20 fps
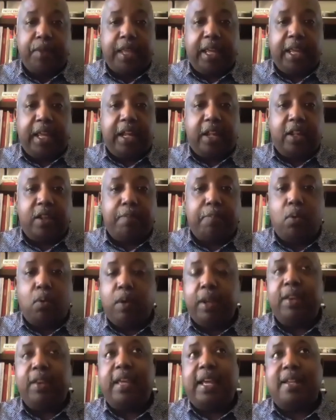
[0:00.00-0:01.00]
And the
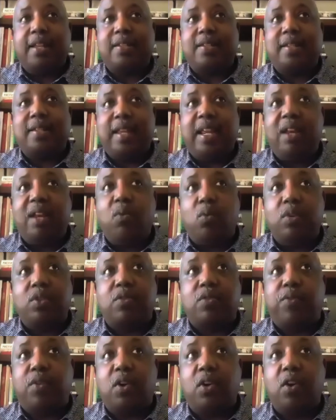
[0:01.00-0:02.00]
point of that scene was
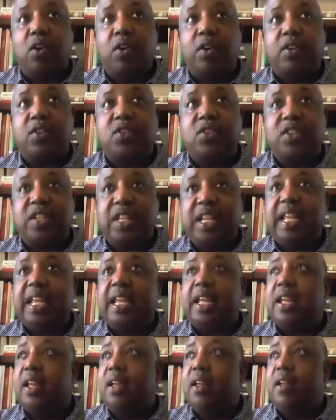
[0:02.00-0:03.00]
for her to
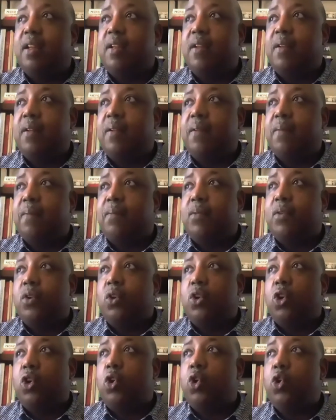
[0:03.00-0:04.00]
see
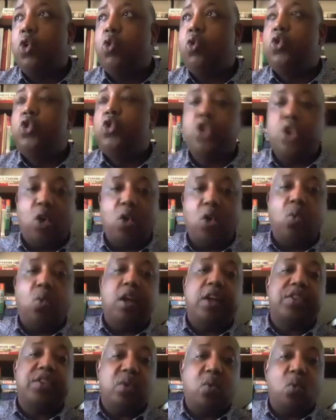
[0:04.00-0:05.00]
who Joe
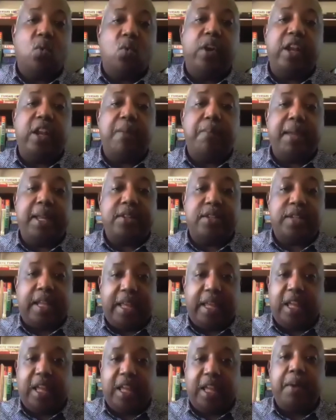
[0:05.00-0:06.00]
was and what it meant to
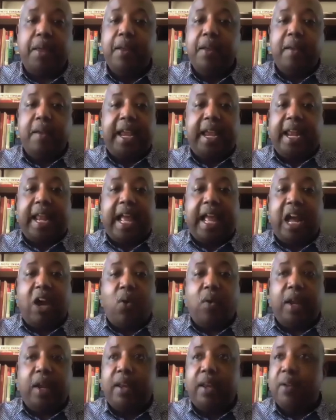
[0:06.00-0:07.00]
him, and
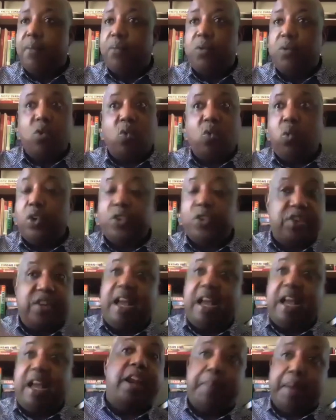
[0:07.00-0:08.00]
how it was
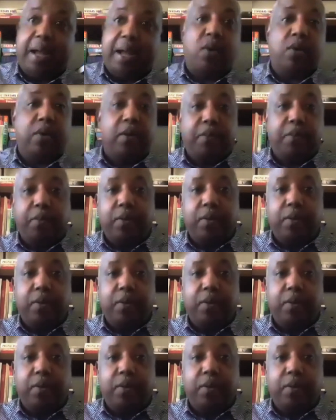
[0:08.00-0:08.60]
not about